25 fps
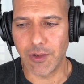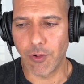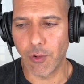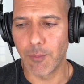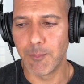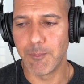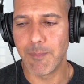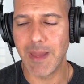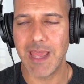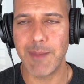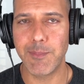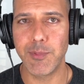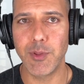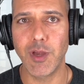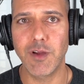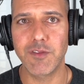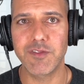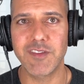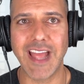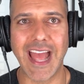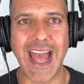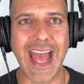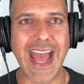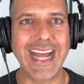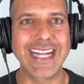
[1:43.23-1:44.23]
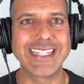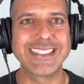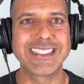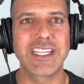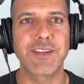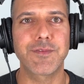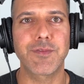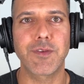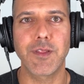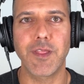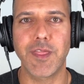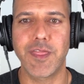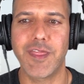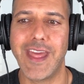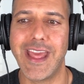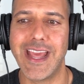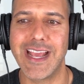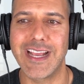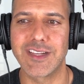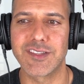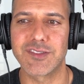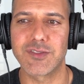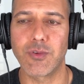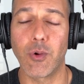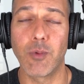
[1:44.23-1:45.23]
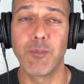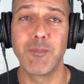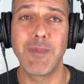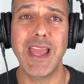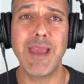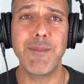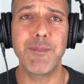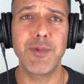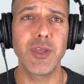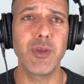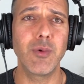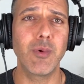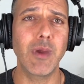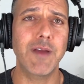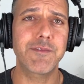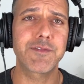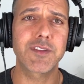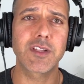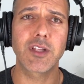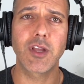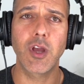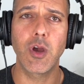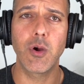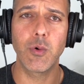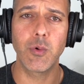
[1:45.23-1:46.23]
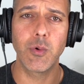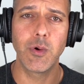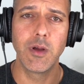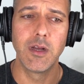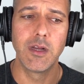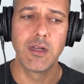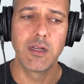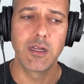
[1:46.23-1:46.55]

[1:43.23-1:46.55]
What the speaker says: or maybe you have to add different things, or maybe you have to go